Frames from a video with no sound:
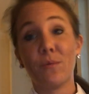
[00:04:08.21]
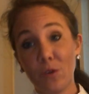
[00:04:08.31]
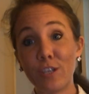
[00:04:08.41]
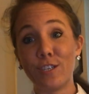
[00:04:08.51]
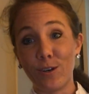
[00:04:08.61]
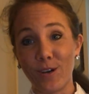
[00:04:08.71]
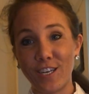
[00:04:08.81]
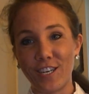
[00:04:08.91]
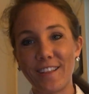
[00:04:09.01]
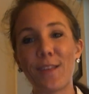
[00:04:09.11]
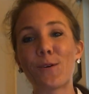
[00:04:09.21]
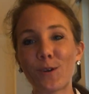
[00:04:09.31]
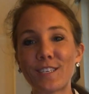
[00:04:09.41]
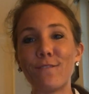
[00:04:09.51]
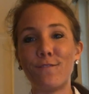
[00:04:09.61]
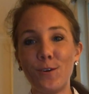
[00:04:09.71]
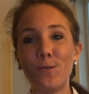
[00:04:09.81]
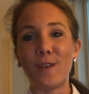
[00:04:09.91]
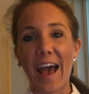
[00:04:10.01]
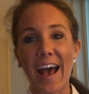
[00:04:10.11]
consideration that the courts have
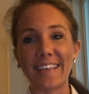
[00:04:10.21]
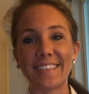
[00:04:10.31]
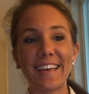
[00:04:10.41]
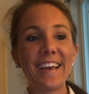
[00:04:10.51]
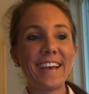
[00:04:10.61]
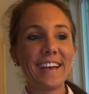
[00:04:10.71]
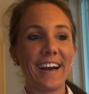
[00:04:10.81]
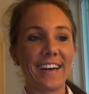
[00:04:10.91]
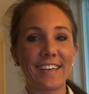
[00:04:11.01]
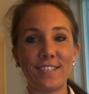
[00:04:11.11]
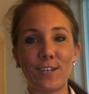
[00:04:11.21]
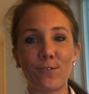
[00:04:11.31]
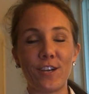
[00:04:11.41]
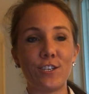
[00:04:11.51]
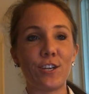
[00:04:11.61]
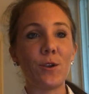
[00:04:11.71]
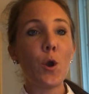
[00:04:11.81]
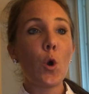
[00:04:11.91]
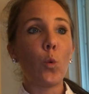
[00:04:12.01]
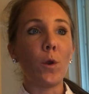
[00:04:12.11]
viewed as consideration
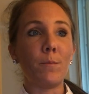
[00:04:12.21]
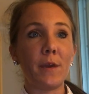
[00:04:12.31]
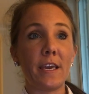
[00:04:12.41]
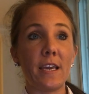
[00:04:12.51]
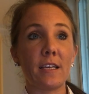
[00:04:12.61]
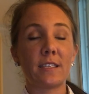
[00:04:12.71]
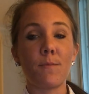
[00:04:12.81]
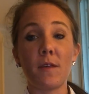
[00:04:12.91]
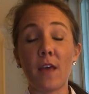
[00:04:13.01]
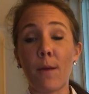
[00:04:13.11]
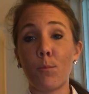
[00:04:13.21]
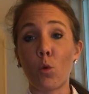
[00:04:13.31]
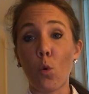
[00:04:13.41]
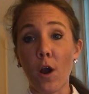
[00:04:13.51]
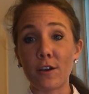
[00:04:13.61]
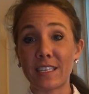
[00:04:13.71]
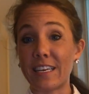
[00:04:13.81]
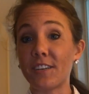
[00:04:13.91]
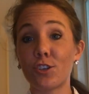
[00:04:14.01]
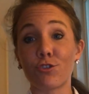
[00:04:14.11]
would be something that requires
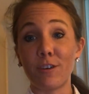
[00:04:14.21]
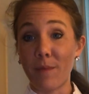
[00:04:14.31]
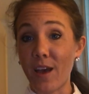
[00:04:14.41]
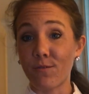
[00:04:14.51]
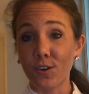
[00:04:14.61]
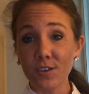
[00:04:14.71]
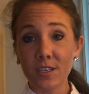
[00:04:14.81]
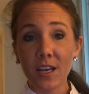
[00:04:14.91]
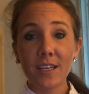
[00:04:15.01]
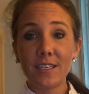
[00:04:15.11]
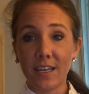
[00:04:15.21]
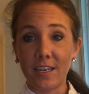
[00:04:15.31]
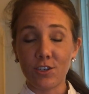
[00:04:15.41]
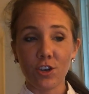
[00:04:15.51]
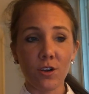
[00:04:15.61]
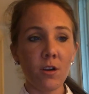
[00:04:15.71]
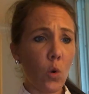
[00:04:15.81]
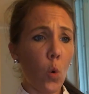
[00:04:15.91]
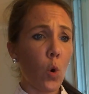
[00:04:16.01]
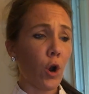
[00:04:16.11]
like extreme effort to enter
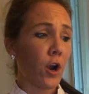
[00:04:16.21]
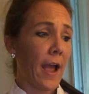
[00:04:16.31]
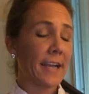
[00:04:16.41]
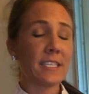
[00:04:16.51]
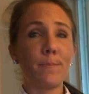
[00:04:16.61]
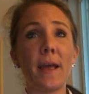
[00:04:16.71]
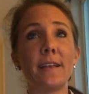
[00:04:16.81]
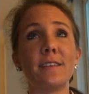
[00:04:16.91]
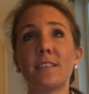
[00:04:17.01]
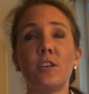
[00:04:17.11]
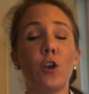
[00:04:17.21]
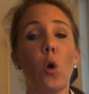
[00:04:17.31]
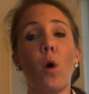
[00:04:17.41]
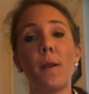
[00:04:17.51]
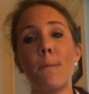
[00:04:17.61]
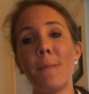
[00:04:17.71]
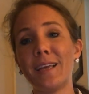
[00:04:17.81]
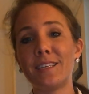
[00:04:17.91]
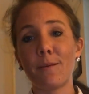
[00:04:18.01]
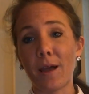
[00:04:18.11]
or expend, an
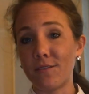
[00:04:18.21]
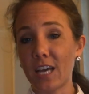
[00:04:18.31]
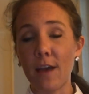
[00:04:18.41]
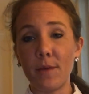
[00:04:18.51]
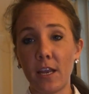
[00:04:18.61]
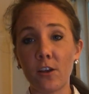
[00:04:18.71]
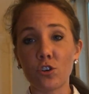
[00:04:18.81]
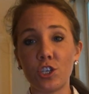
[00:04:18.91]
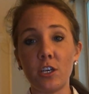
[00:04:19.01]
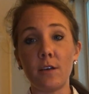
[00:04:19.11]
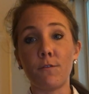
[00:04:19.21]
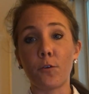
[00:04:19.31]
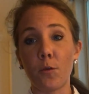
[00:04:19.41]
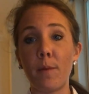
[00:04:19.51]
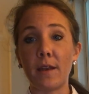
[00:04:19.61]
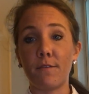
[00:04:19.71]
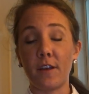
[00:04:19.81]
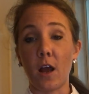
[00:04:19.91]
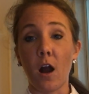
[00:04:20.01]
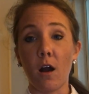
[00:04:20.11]
amazing amount of time and energy for the
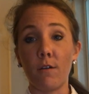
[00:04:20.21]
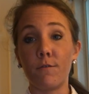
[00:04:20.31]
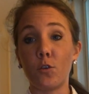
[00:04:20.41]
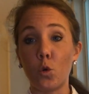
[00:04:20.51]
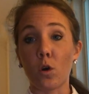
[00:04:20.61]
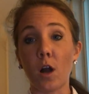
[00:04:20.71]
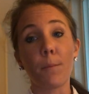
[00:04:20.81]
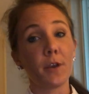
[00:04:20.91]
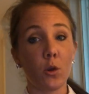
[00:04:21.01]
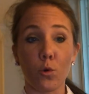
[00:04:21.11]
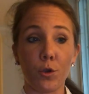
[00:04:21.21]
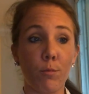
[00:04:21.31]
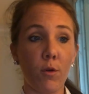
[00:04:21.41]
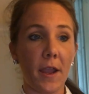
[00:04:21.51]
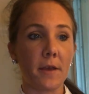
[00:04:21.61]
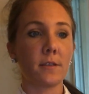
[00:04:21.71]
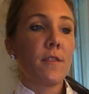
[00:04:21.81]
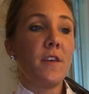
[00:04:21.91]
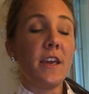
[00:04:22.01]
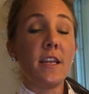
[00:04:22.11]
benefit of your company or your brand.
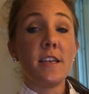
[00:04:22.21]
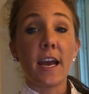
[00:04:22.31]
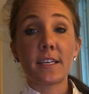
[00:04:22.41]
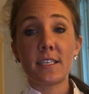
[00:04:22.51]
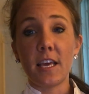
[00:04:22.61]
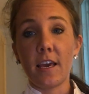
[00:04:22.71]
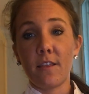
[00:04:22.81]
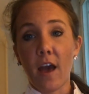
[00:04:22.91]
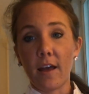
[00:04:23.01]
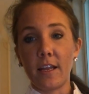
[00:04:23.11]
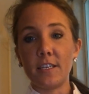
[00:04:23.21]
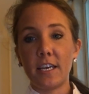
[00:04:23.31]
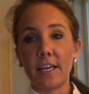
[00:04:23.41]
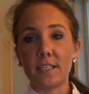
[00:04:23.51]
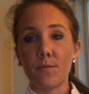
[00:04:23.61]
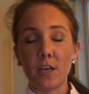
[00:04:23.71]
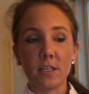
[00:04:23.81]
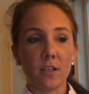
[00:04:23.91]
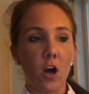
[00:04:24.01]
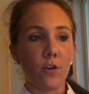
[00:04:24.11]
The next thing that indicates something
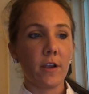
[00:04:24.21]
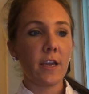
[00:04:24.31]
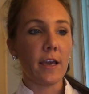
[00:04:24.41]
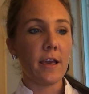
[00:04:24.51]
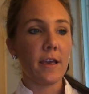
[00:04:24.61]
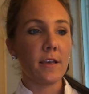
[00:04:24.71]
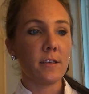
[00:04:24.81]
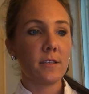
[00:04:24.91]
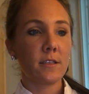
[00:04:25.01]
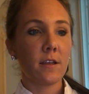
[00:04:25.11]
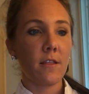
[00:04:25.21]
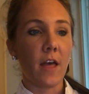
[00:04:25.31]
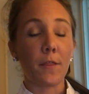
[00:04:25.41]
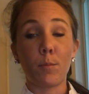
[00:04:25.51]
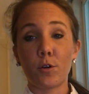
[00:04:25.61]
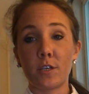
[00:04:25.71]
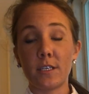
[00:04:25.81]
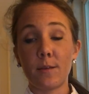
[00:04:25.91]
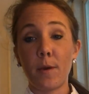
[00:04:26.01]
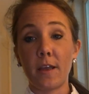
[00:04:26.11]
is a lottery is that the
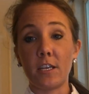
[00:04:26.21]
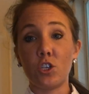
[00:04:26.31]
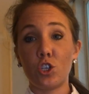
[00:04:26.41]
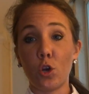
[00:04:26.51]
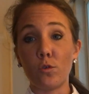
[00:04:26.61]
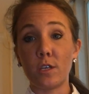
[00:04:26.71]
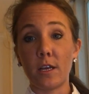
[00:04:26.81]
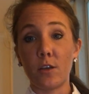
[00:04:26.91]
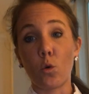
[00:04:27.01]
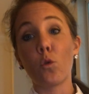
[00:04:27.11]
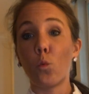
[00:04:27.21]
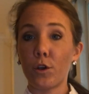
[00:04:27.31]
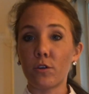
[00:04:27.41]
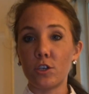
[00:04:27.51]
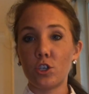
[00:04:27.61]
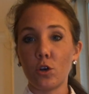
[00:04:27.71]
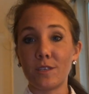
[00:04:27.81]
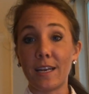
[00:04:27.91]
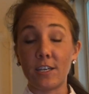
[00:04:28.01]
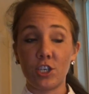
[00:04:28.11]
participant is chosen or the winner is
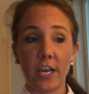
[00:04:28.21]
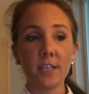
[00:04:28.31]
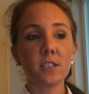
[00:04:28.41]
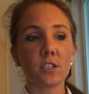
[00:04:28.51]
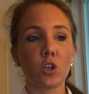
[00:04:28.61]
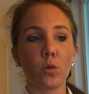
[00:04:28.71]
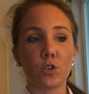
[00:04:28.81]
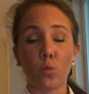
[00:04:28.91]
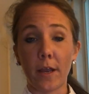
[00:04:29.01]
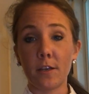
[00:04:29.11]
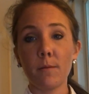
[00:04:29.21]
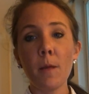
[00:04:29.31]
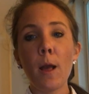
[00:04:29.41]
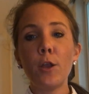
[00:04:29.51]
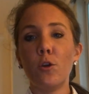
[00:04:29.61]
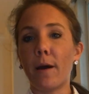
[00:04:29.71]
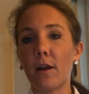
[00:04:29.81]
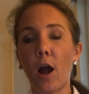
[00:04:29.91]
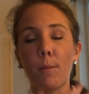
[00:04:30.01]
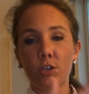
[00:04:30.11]
chosen at chance. So it's random, no
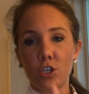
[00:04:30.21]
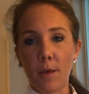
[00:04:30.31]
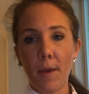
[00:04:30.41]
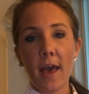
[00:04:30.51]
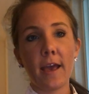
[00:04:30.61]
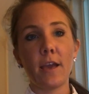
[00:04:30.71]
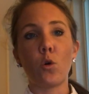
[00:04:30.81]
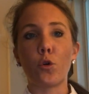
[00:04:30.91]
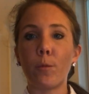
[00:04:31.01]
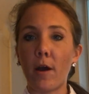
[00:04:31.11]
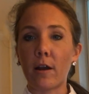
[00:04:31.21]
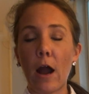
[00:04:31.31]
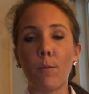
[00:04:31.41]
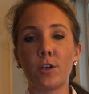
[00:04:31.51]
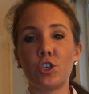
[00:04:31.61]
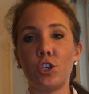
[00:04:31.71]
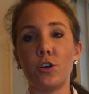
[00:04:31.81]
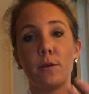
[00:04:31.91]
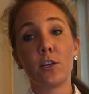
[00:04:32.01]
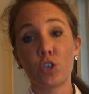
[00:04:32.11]
matter how much they pay or no matter how much,
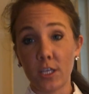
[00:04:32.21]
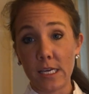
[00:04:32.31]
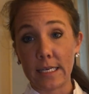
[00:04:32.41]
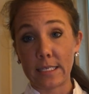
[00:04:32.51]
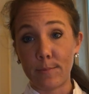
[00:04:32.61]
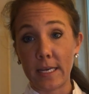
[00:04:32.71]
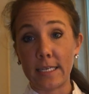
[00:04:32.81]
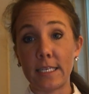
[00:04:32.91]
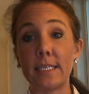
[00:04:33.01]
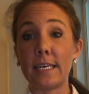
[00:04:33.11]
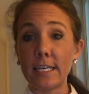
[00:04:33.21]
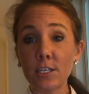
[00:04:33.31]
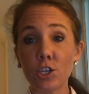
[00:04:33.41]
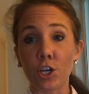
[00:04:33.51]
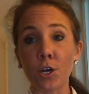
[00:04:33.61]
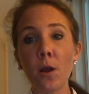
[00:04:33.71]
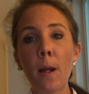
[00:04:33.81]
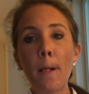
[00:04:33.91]
energy they expend to enter,